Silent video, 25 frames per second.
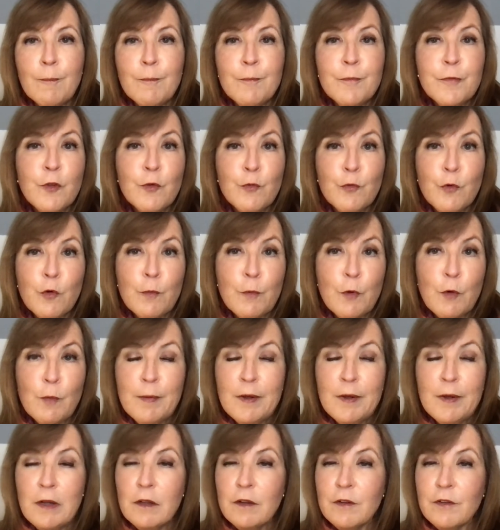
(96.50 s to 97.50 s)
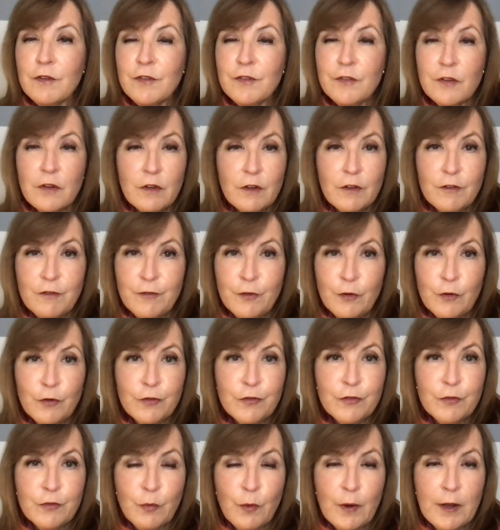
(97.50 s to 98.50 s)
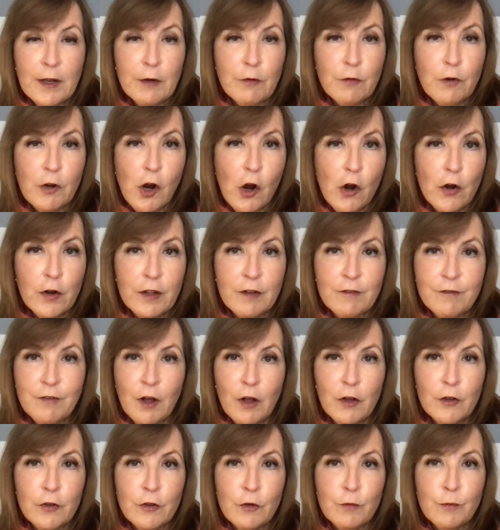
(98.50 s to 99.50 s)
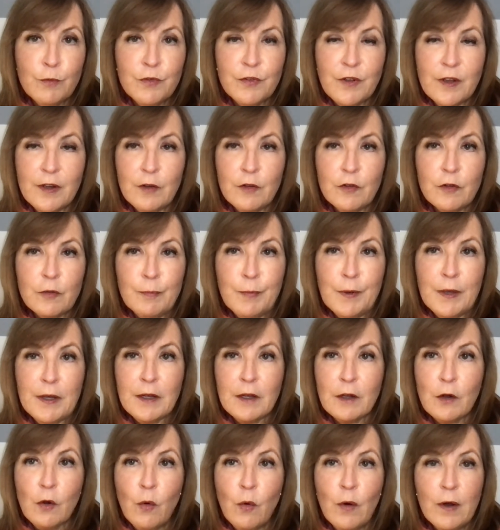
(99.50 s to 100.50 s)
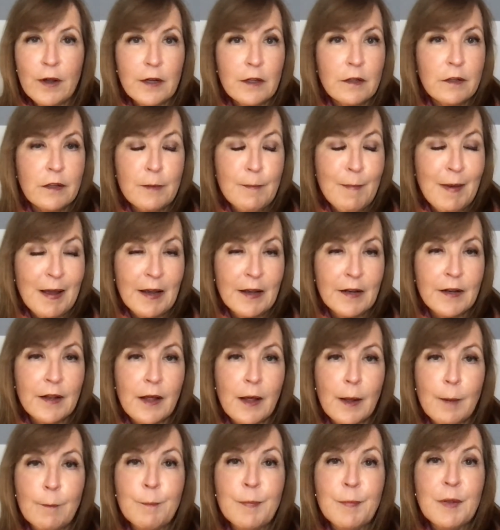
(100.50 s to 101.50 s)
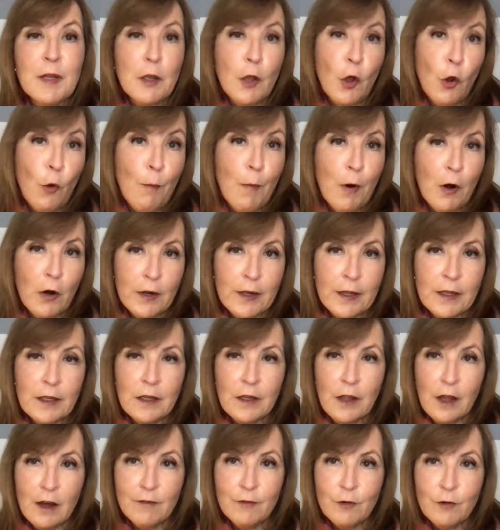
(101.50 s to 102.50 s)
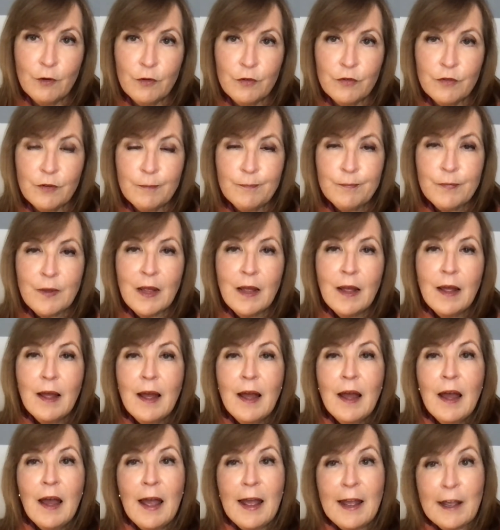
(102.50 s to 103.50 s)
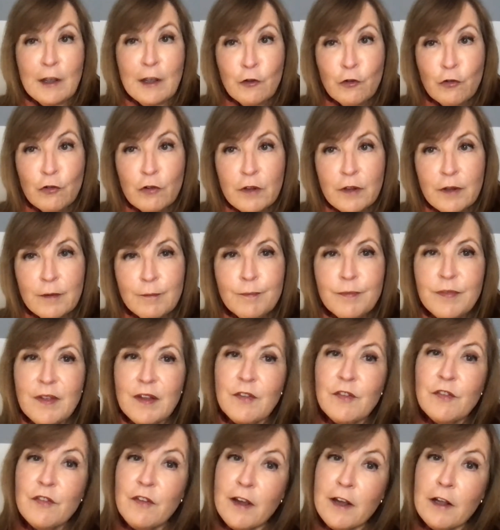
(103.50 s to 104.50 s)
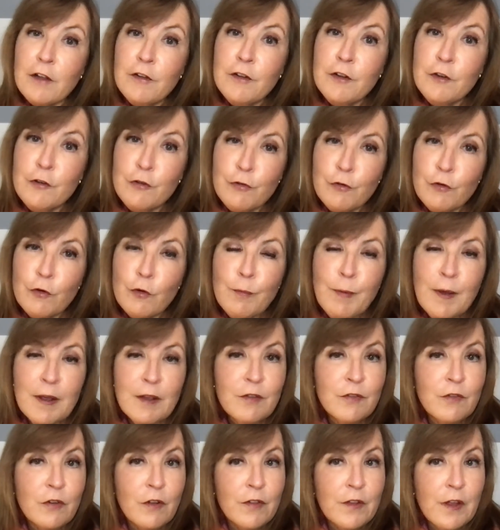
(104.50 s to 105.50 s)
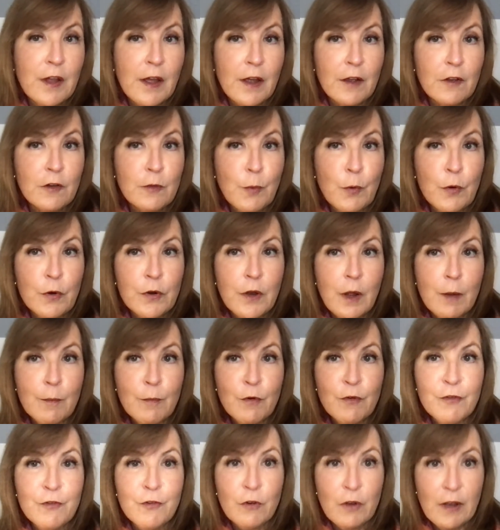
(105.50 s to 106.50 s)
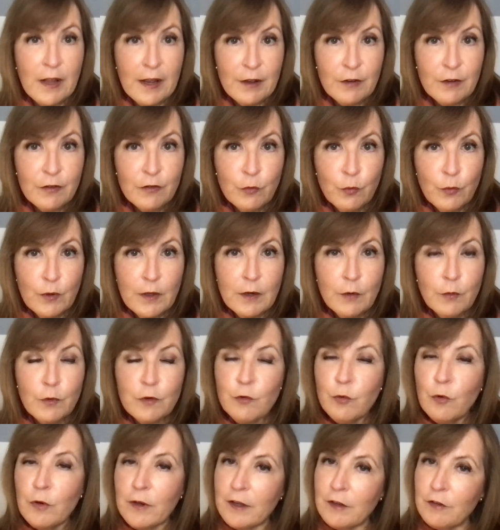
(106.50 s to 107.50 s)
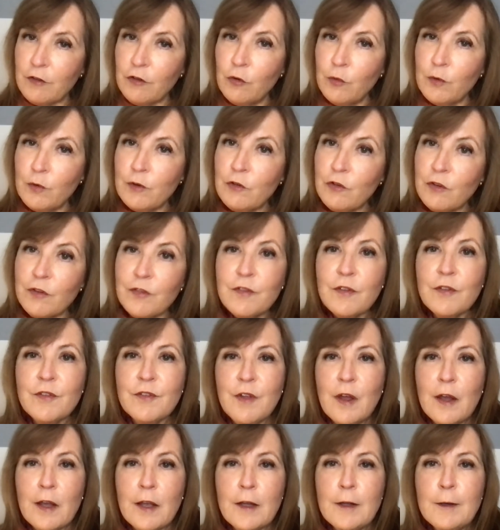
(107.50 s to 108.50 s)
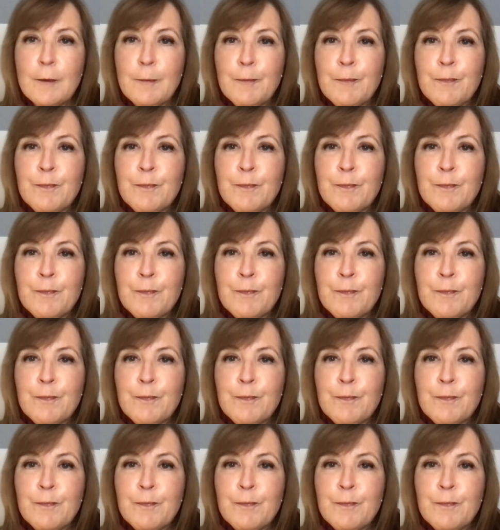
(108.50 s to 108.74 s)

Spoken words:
The rumor mill is still in full swing regarding volume sales being quietly made at below market levels. Actually, that's likely true based on the export number for last week, which we'll get to in just a second.